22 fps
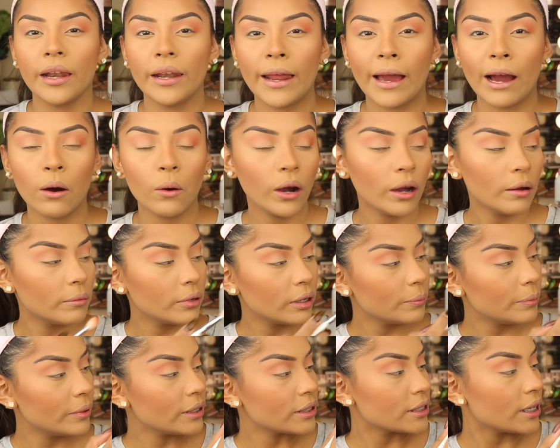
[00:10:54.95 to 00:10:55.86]
And now I'm going
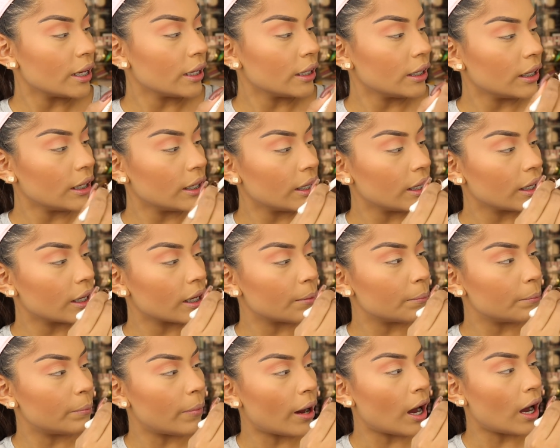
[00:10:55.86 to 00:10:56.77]
to be taking
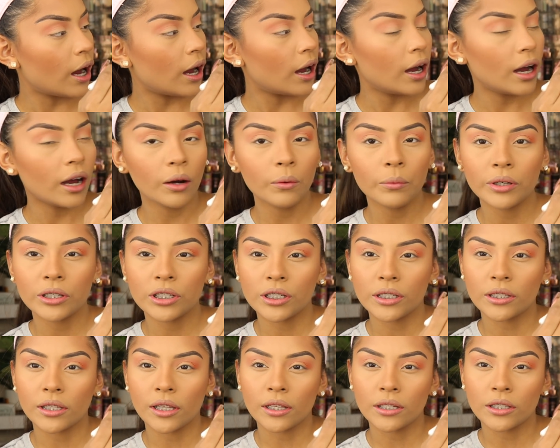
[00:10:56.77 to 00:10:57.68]
Baja, which
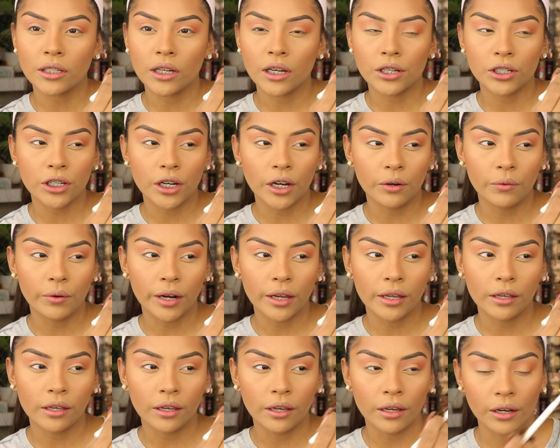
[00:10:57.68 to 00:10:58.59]
is this shade
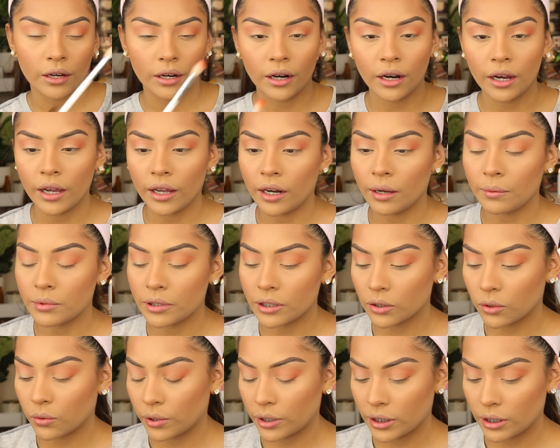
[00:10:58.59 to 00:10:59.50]
right here, and I'm
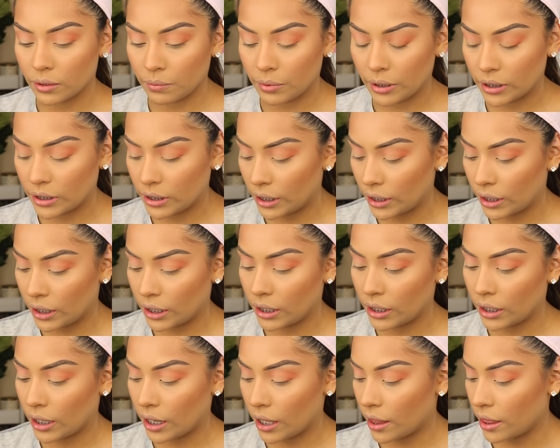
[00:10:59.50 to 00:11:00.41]
just going to be
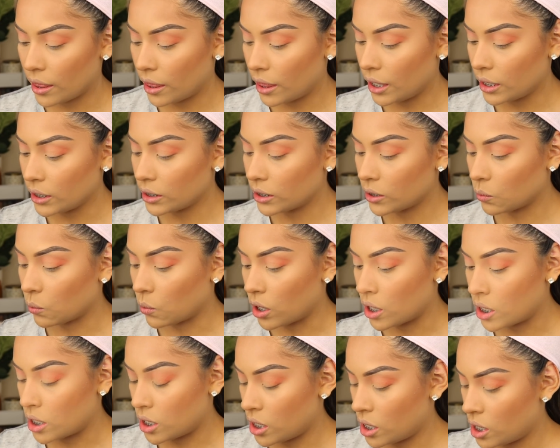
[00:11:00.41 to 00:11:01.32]
taking this
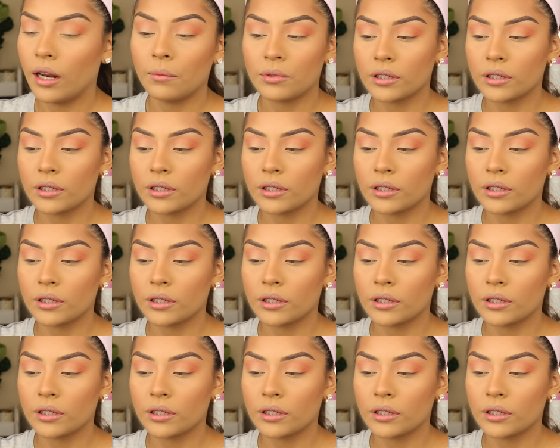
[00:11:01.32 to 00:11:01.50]
one.